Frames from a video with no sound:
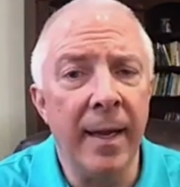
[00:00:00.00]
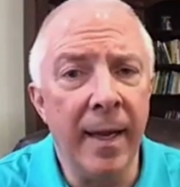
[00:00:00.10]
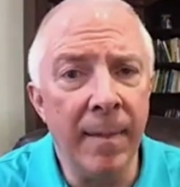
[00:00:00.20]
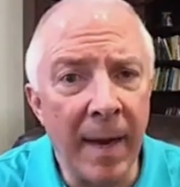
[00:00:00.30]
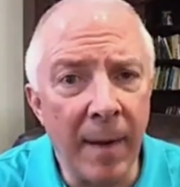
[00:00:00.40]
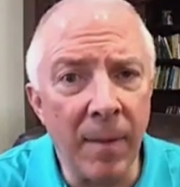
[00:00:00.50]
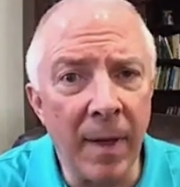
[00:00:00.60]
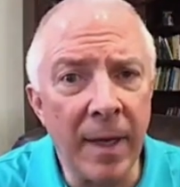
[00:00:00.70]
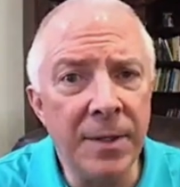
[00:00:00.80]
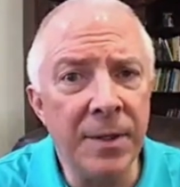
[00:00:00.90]
in my
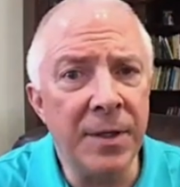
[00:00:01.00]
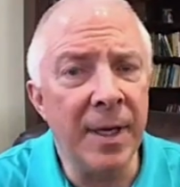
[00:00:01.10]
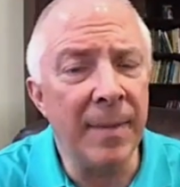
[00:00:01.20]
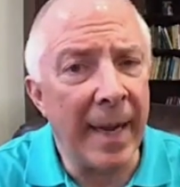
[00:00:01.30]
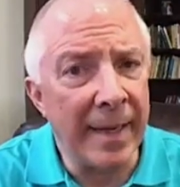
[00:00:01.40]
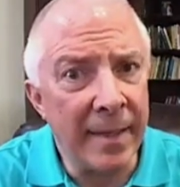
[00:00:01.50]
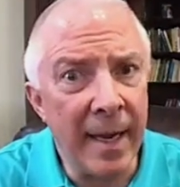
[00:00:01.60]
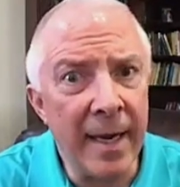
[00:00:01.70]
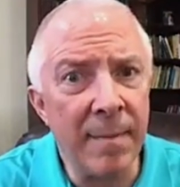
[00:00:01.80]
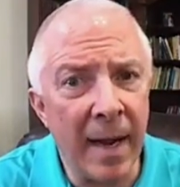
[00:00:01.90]
relationship, I
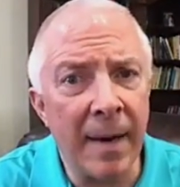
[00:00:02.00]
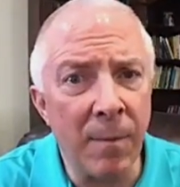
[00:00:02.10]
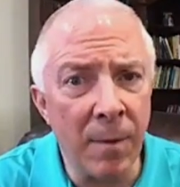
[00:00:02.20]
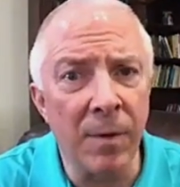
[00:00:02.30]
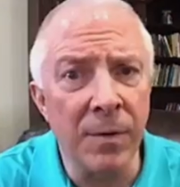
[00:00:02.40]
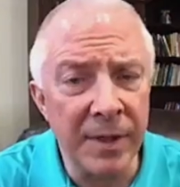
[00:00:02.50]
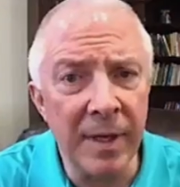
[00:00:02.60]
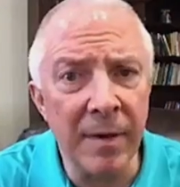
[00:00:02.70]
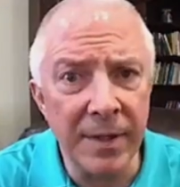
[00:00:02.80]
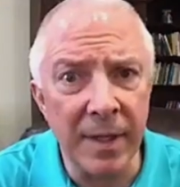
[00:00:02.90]
take my role
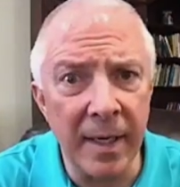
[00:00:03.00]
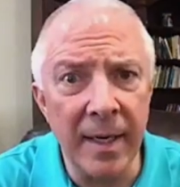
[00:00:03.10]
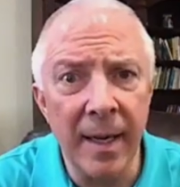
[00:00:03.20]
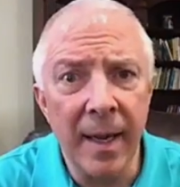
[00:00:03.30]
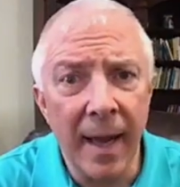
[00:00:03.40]
seriously.